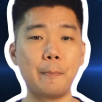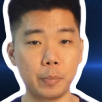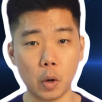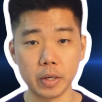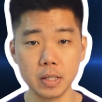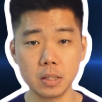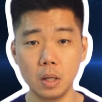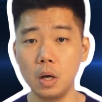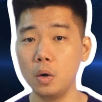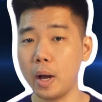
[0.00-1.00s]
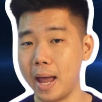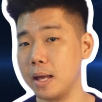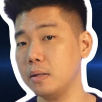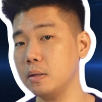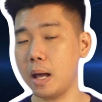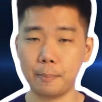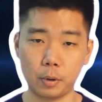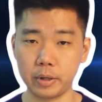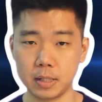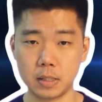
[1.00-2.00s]
employers and
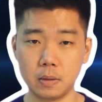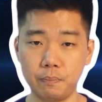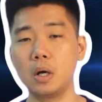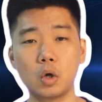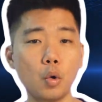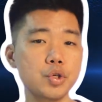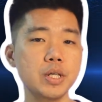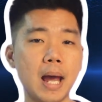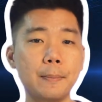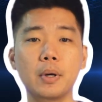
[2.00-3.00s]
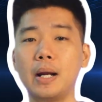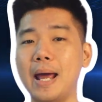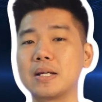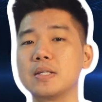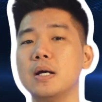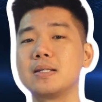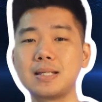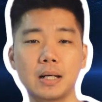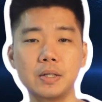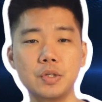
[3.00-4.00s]
employees. A coaching app connects
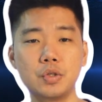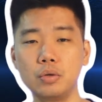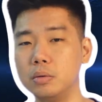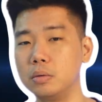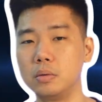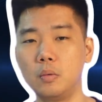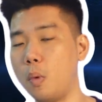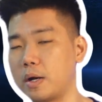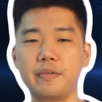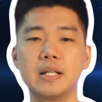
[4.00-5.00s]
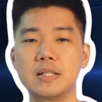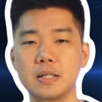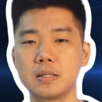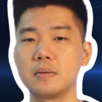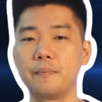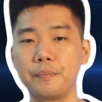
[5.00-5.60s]
suckers to whatever this is.